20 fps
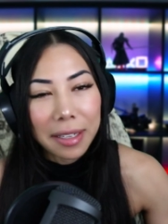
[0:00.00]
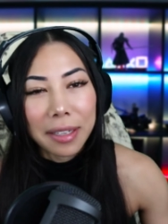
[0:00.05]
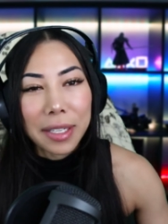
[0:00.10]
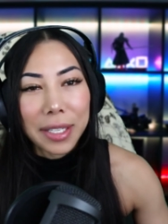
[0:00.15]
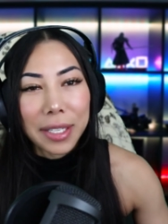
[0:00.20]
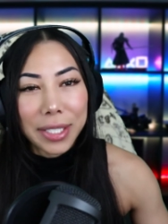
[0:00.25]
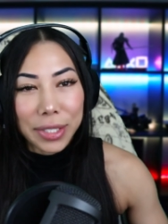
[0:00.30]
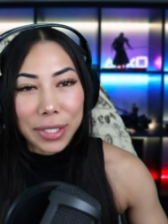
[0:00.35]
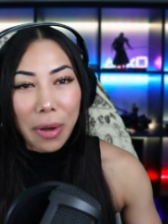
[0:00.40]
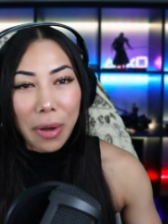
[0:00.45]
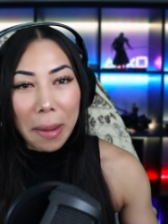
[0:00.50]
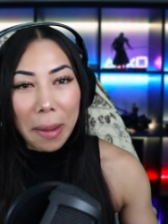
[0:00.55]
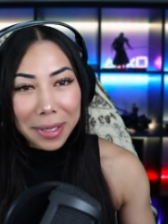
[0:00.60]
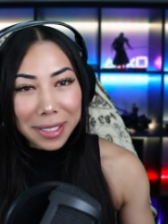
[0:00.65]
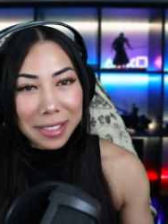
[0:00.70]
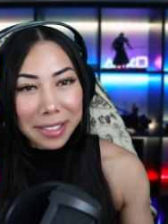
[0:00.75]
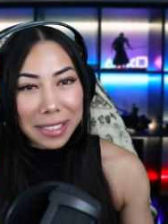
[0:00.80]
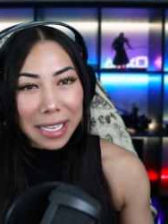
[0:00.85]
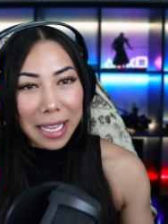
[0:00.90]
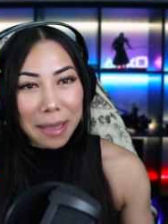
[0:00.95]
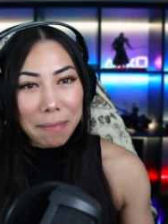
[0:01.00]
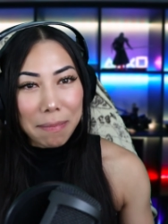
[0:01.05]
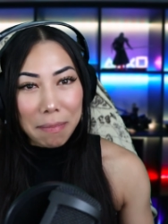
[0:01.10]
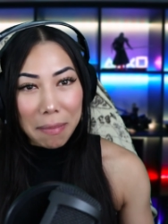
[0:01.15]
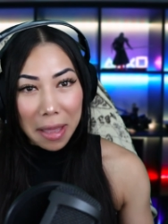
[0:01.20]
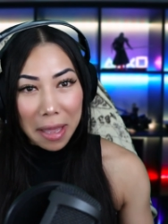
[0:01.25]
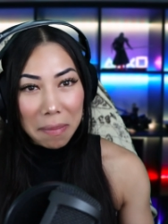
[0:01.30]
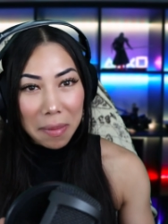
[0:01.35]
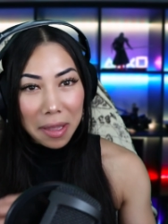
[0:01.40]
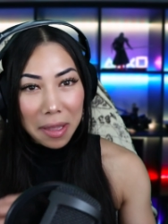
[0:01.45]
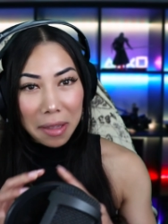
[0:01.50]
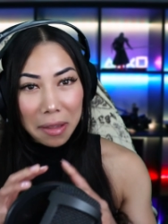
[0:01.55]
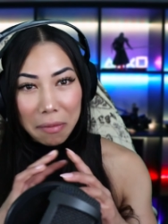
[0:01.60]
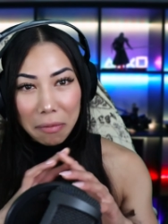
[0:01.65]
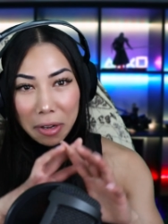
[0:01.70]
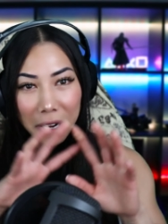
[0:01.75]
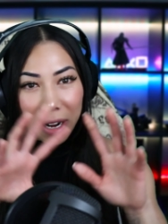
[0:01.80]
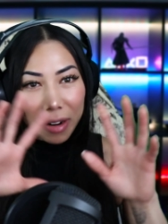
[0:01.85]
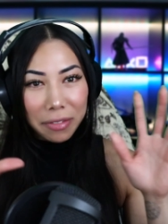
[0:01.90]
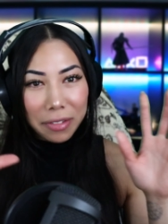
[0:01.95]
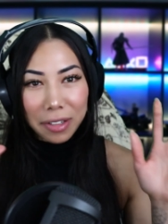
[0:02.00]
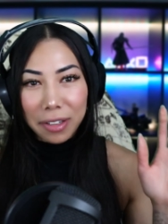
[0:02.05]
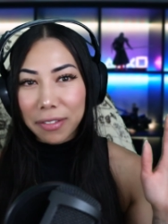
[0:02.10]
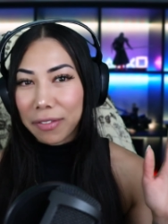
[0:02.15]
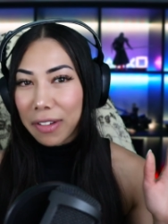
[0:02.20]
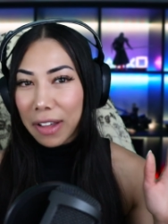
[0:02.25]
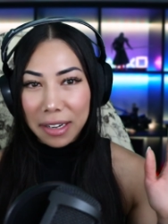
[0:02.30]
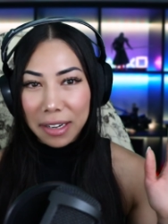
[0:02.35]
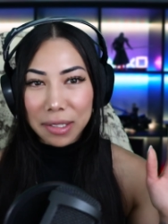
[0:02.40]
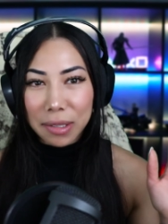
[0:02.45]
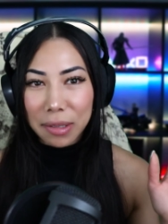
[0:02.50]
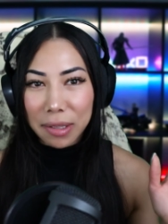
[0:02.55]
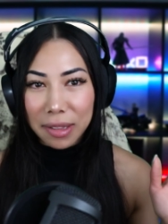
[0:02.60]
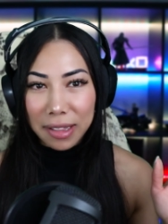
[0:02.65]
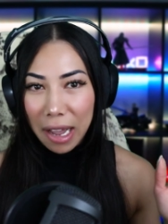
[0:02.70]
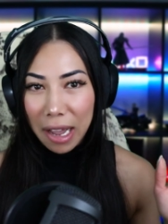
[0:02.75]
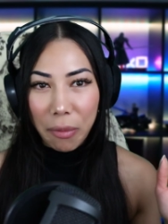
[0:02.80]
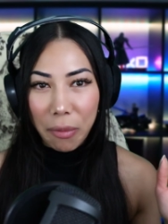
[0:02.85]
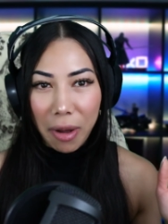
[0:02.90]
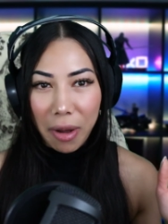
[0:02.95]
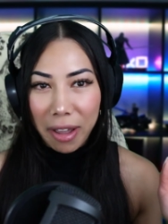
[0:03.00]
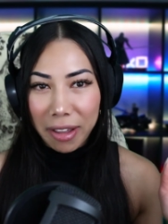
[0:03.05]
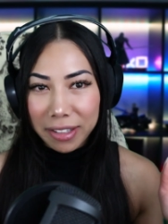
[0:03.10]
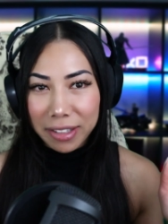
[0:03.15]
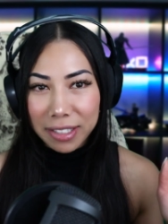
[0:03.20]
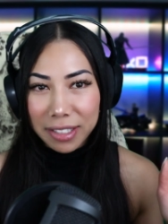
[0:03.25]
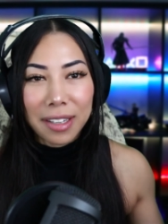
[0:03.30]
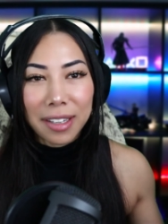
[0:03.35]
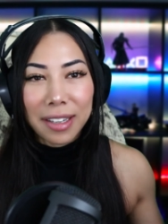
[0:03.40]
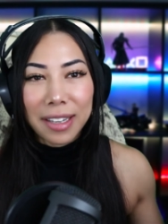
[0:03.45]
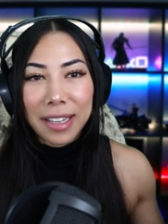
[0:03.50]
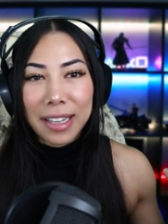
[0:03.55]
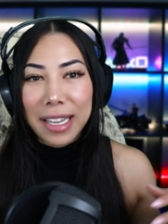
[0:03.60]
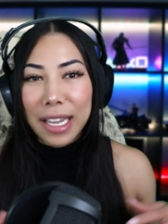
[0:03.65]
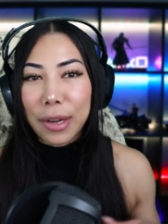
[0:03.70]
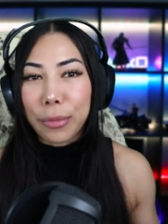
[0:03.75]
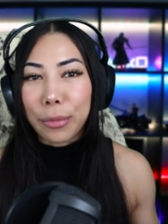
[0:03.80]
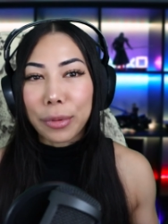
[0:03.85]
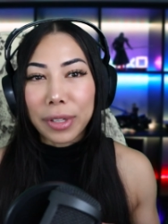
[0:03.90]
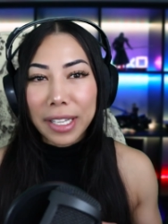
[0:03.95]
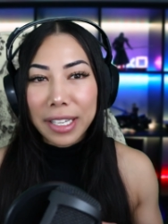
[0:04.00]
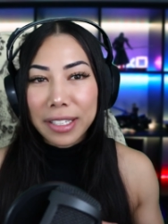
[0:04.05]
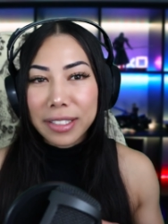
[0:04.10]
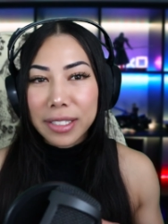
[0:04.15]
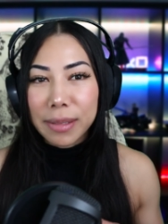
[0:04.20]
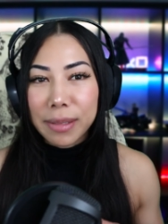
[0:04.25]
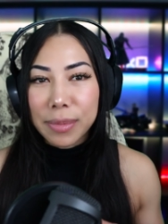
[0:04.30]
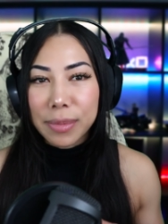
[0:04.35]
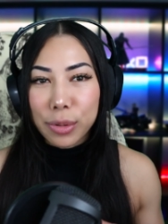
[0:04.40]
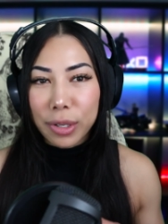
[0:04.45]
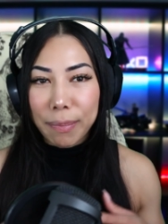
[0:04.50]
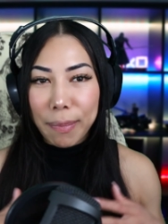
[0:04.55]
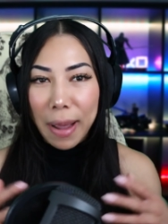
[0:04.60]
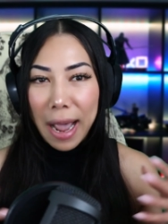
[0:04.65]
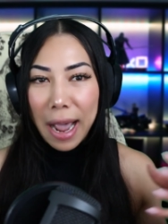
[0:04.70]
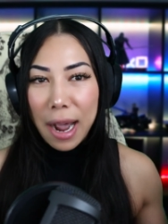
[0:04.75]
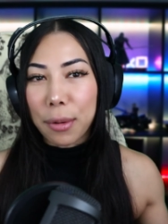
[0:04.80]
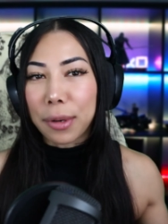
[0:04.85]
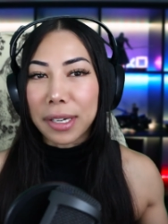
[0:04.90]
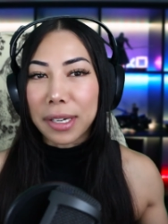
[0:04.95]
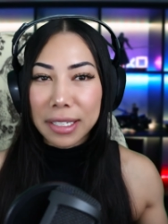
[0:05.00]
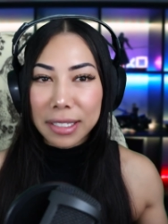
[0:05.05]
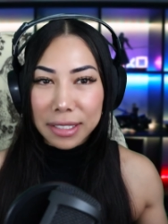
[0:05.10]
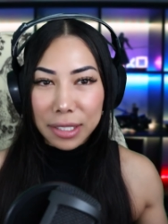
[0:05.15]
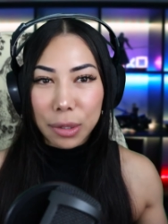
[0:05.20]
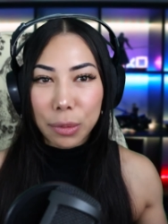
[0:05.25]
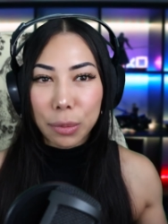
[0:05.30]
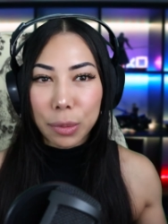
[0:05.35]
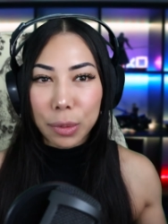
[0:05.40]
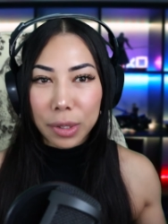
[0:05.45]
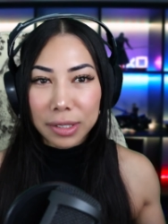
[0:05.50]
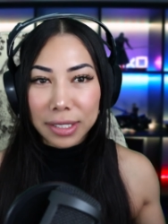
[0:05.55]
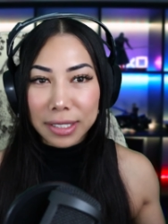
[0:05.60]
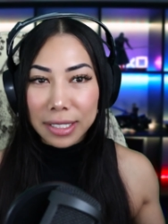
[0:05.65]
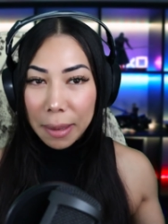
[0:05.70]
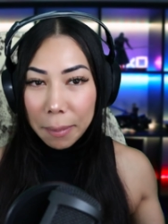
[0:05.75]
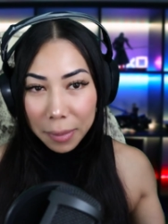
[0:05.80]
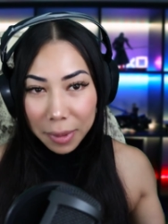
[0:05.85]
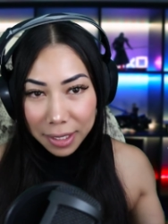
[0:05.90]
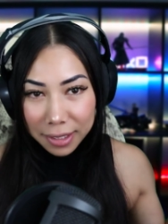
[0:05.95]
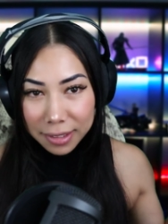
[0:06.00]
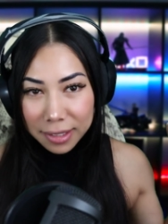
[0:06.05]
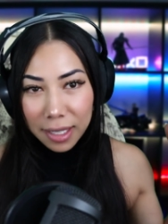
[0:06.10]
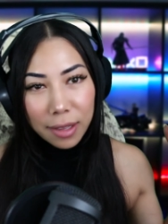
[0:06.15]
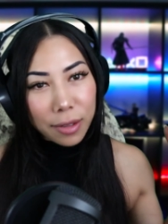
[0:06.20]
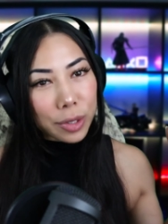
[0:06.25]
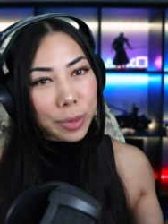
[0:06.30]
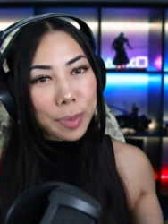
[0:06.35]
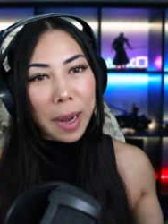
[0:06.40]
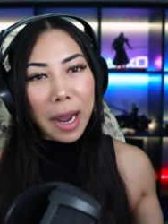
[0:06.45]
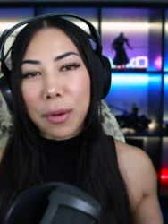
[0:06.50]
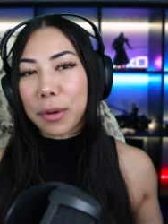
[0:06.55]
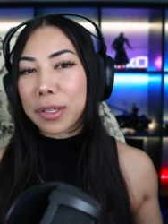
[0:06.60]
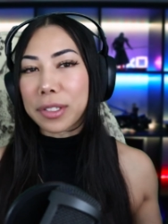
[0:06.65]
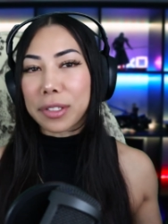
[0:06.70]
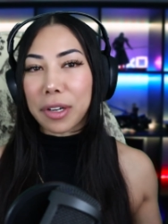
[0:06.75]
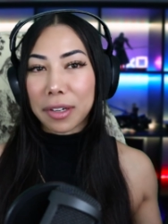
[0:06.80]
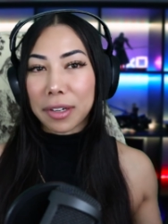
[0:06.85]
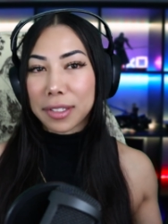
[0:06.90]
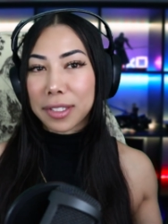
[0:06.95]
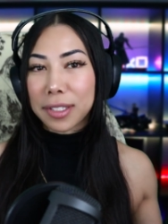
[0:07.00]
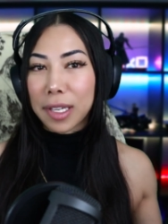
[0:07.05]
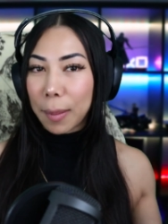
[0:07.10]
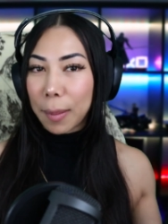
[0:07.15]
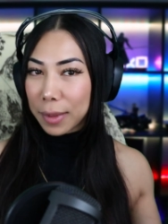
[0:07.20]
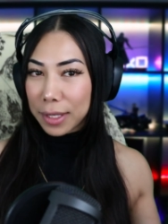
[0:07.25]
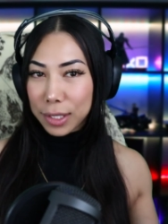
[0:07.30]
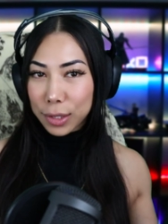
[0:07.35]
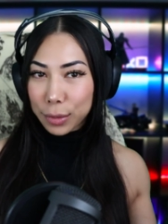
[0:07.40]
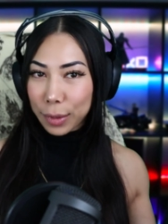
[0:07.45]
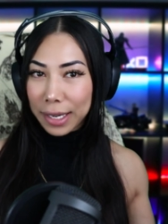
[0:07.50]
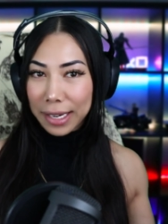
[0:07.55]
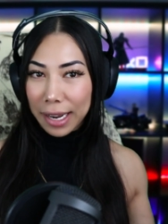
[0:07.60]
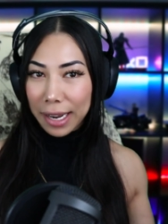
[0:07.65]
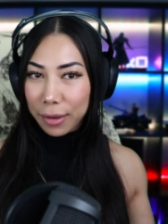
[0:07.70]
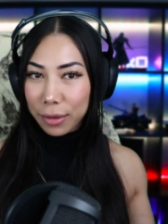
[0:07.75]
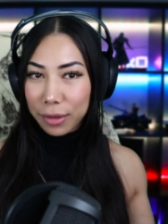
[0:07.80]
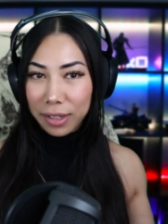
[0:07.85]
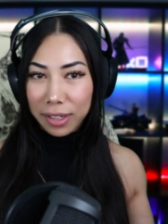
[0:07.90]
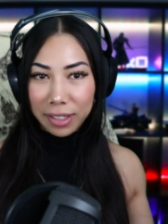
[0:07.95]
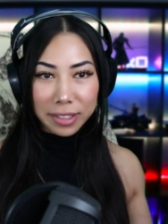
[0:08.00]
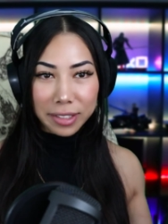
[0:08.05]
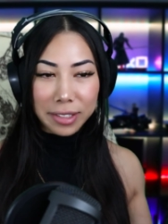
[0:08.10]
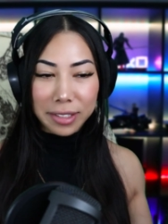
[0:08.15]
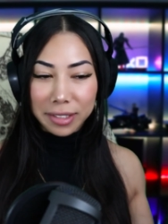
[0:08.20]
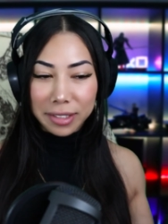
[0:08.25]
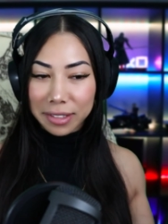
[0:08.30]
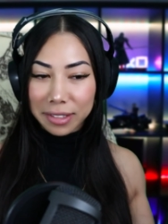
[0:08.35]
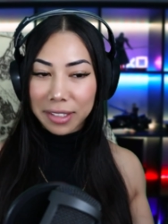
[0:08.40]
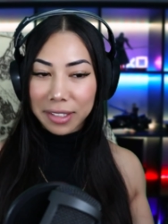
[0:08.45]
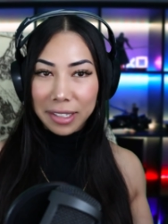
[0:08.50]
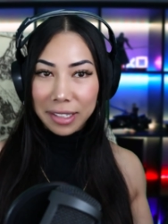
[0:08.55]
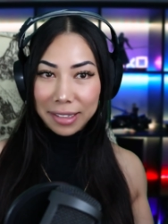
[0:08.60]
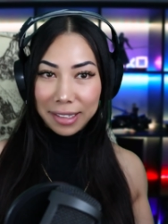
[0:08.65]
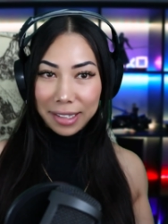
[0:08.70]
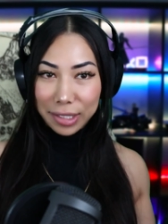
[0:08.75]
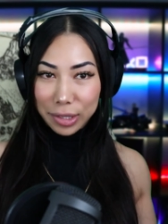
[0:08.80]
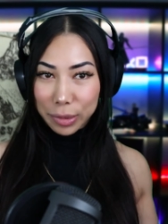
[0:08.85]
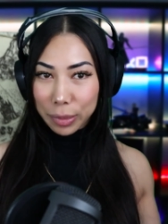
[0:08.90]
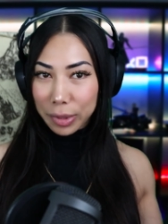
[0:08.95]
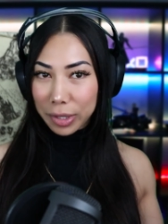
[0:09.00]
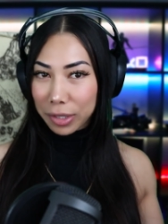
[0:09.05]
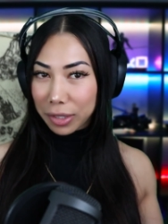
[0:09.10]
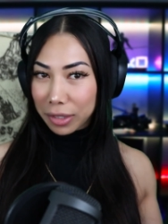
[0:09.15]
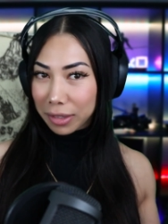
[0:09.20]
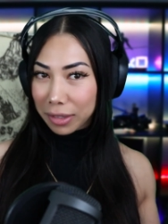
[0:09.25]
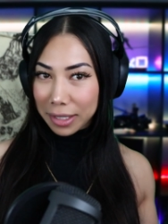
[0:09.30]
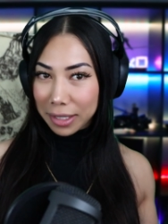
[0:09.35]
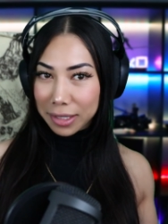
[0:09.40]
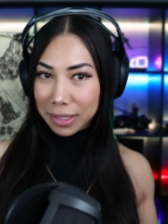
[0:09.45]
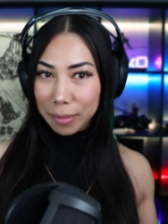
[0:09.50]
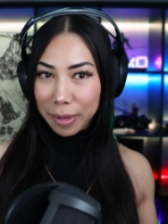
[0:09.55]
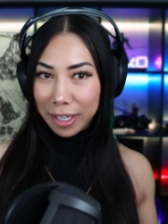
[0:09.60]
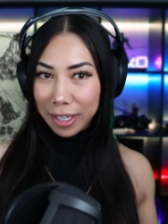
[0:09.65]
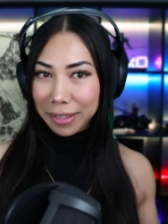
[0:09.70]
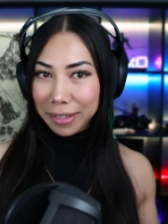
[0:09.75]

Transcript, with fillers: So I'm going to say maybe whatever event that was, it released some sort of power into the world. And I'm going to say those powers are summons right now because that's what it looked like to me.